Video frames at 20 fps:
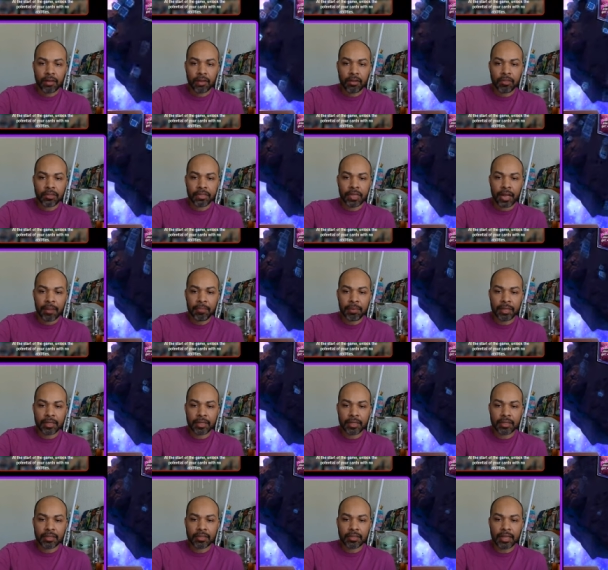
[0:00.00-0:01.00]
I'll snap
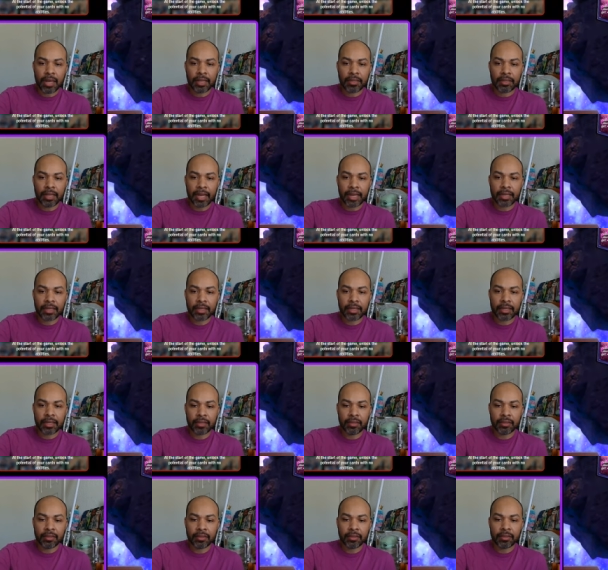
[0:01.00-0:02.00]
into this. I like
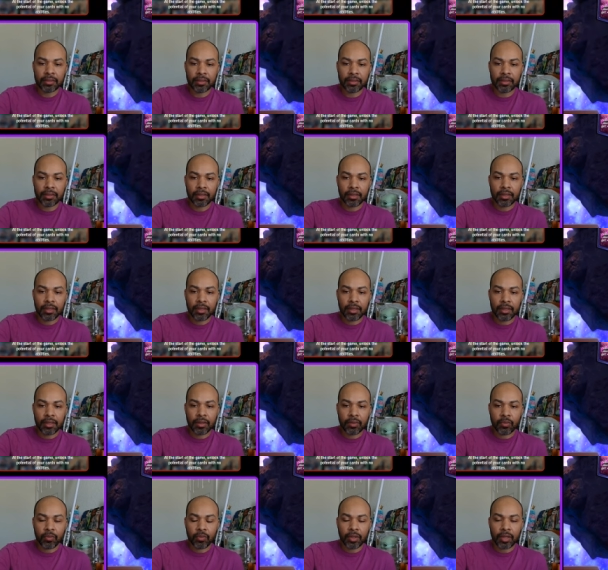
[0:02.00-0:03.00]
Kyln
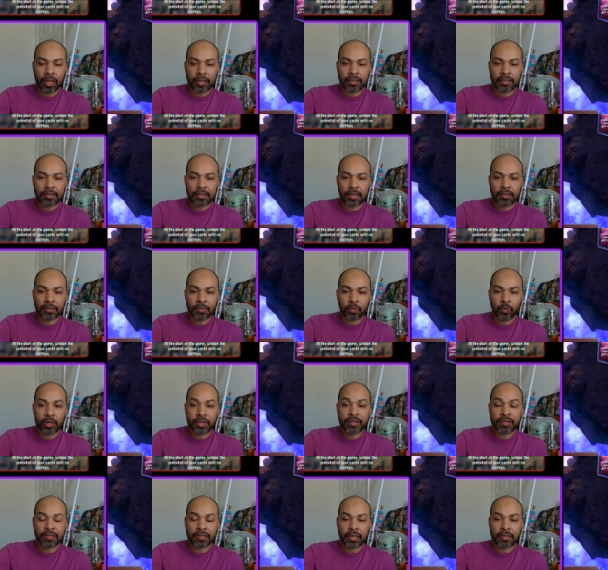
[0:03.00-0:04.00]
and Suns
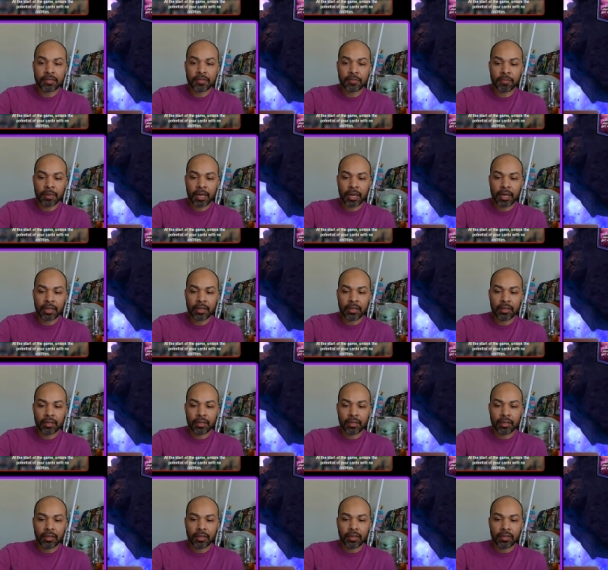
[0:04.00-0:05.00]
with Sunspot.
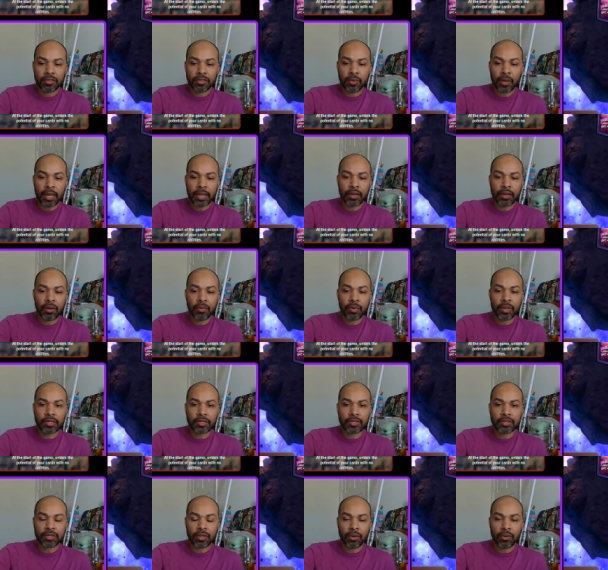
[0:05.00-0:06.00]
So I can
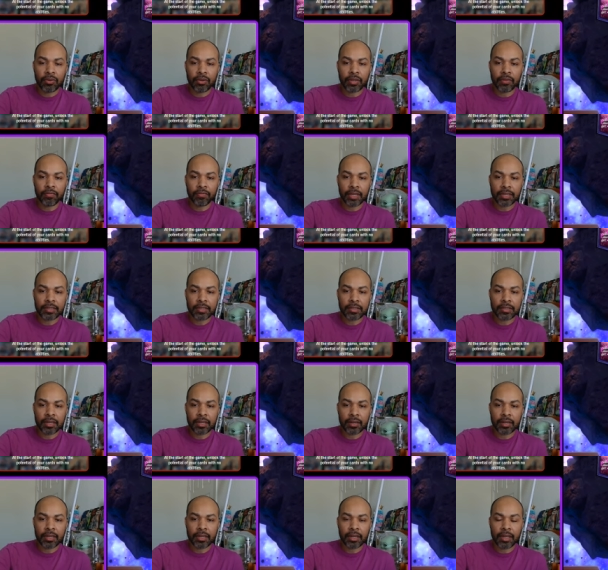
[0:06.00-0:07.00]
always soak if
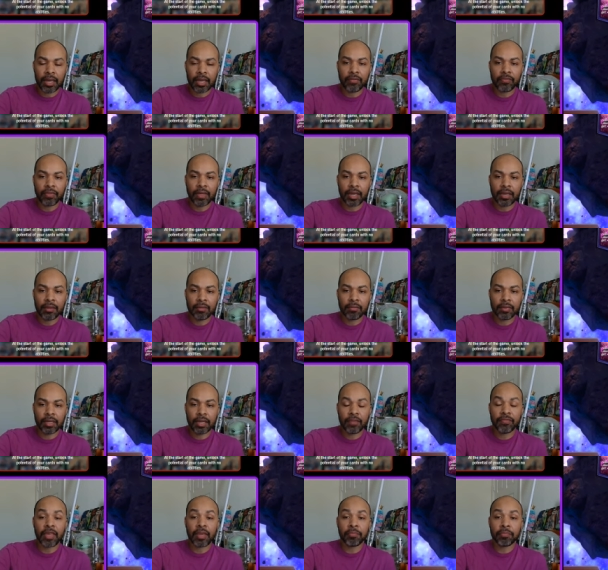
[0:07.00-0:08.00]
necessary. And if they
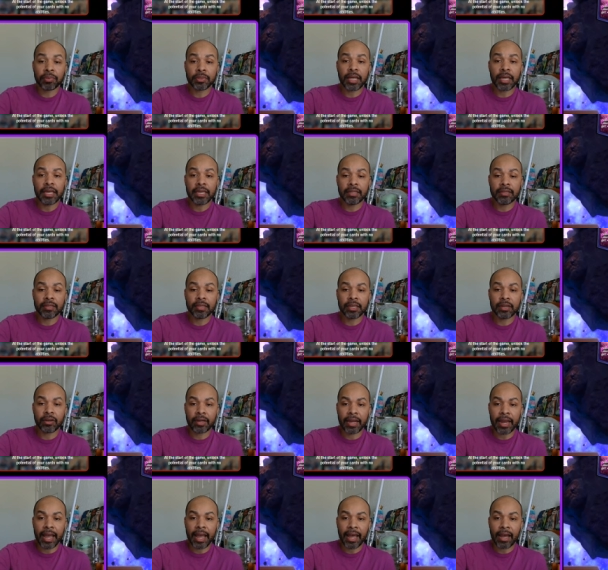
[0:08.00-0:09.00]
if they play into
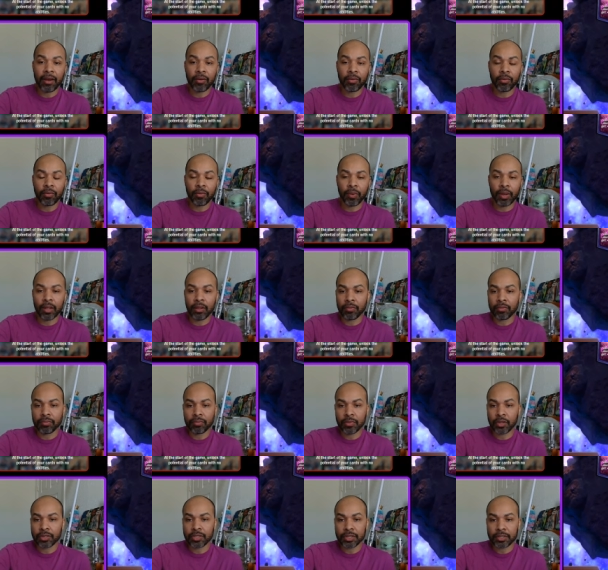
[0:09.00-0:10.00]
here now, well,
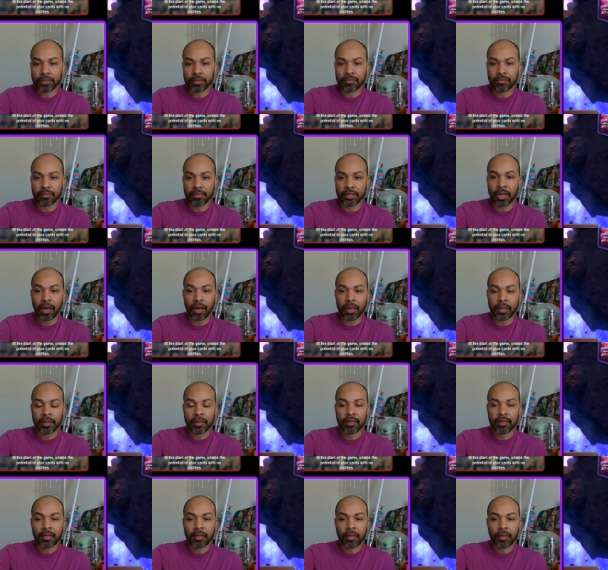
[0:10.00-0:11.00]
they're just
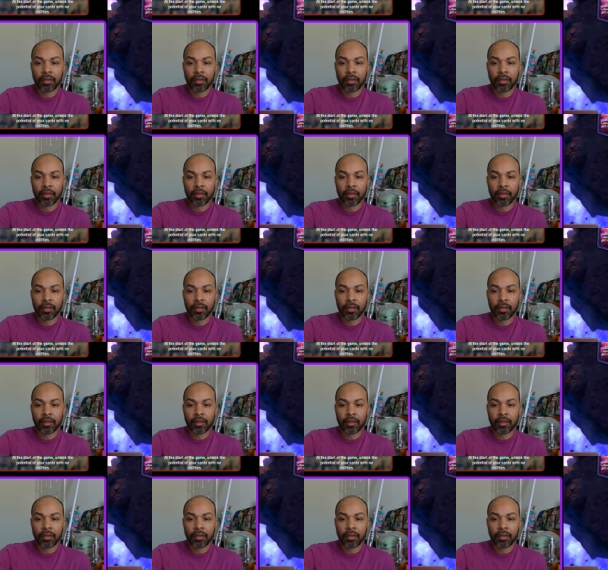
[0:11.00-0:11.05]
done.